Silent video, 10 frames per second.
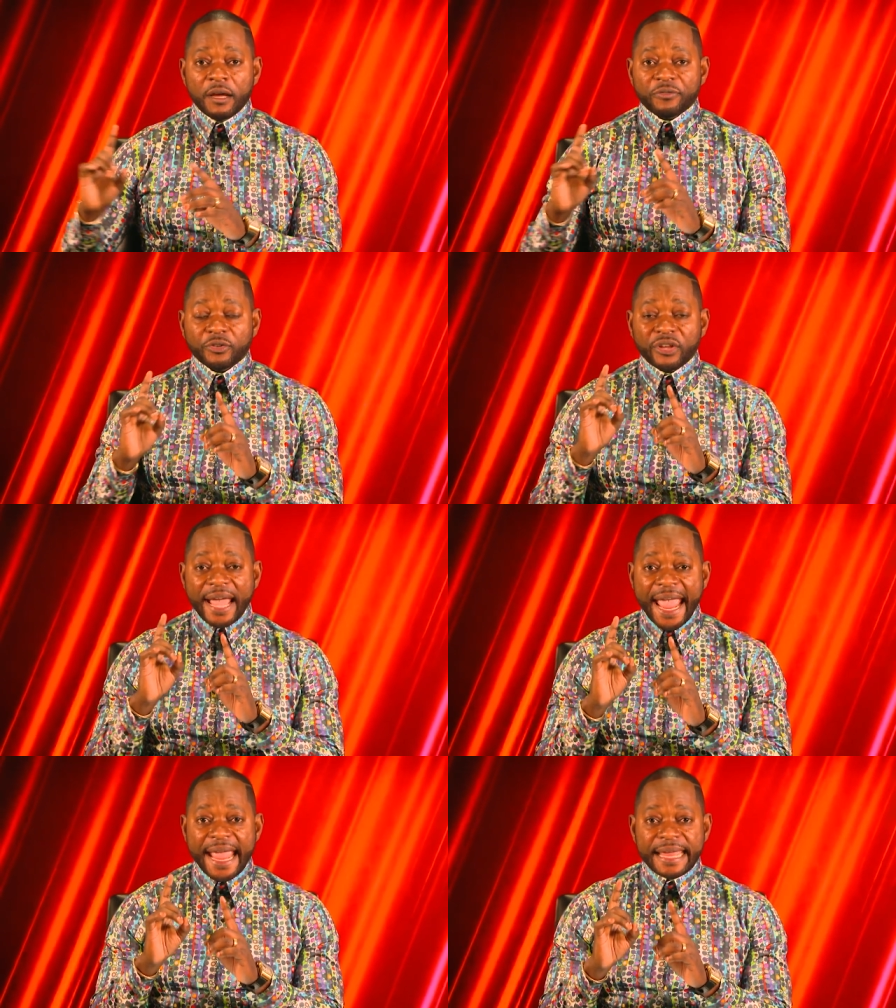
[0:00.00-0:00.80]
for the
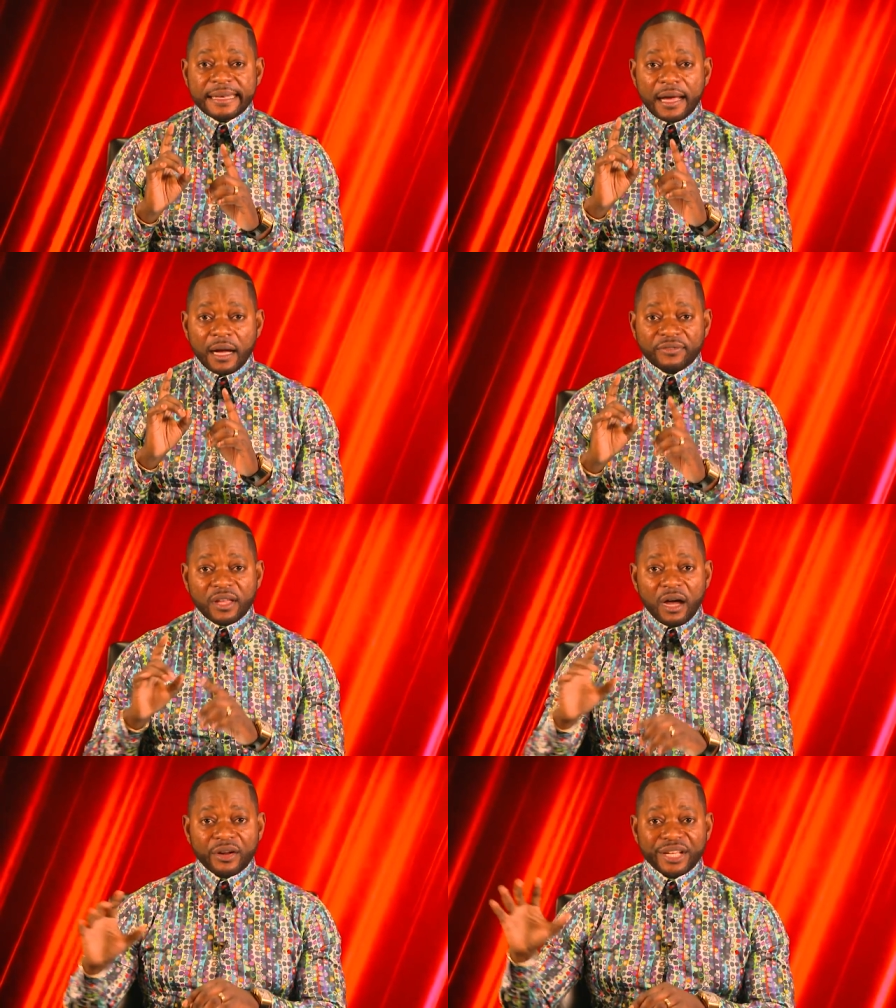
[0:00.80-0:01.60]
hand of
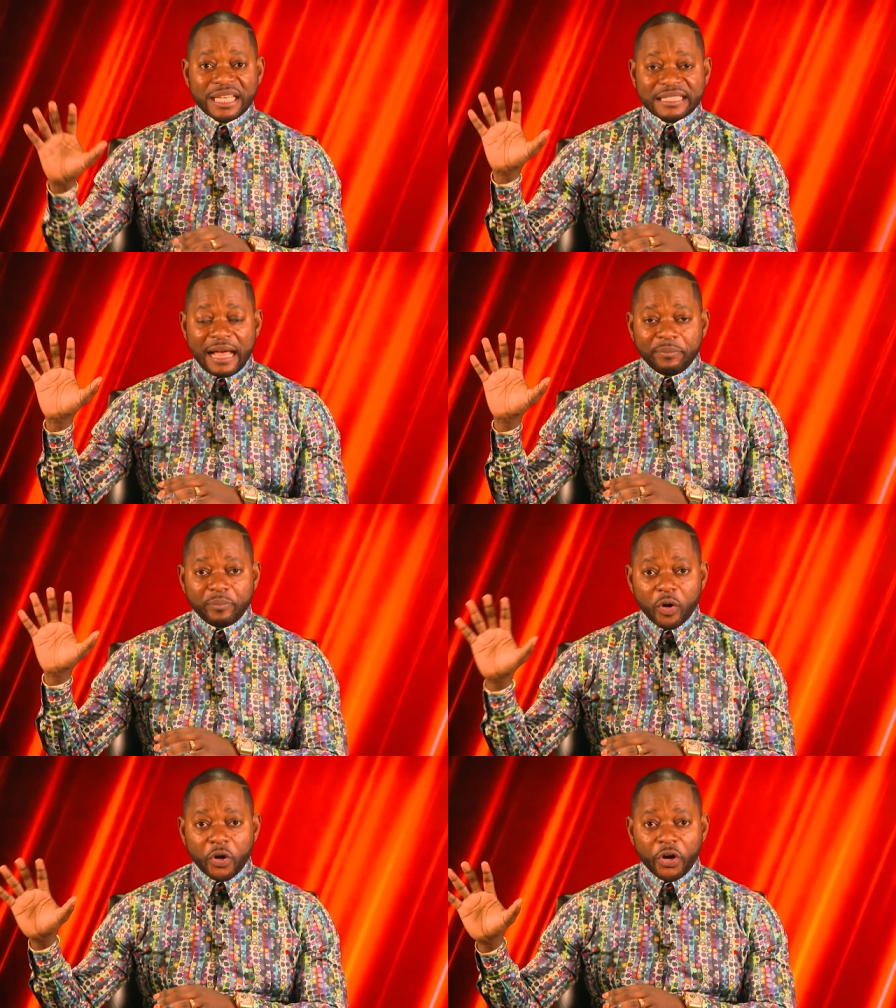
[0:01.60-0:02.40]
God is
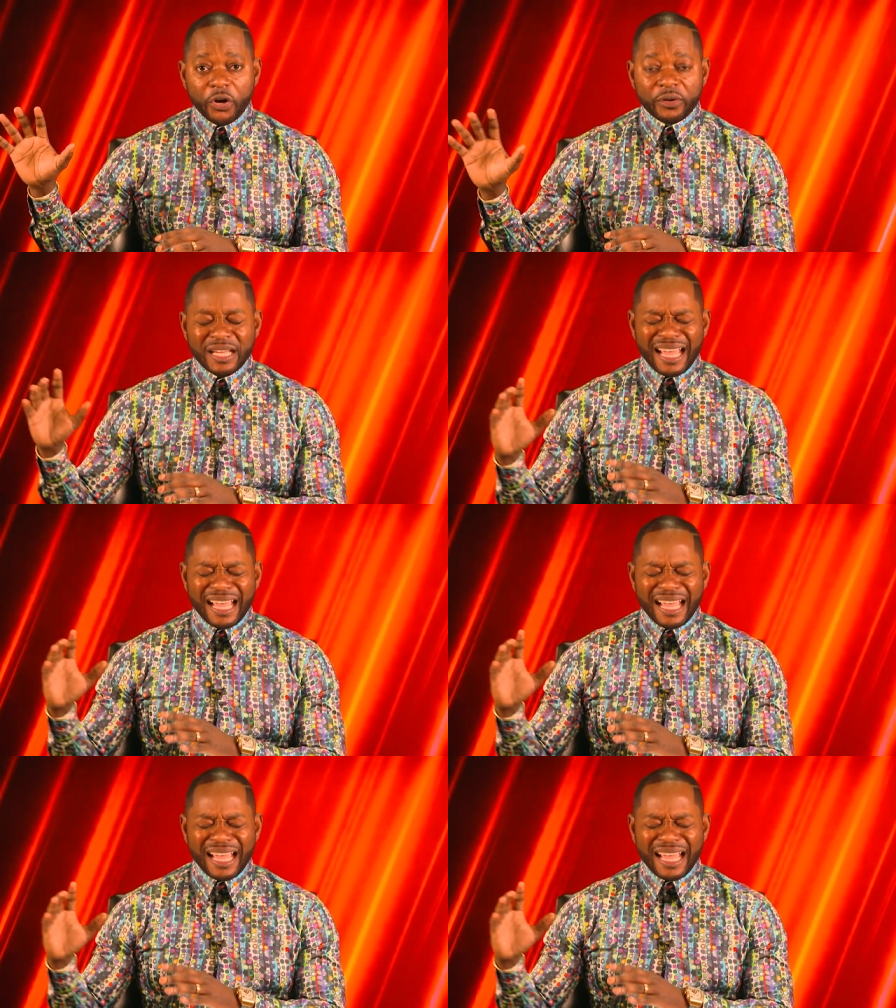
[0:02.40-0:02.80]
upon her.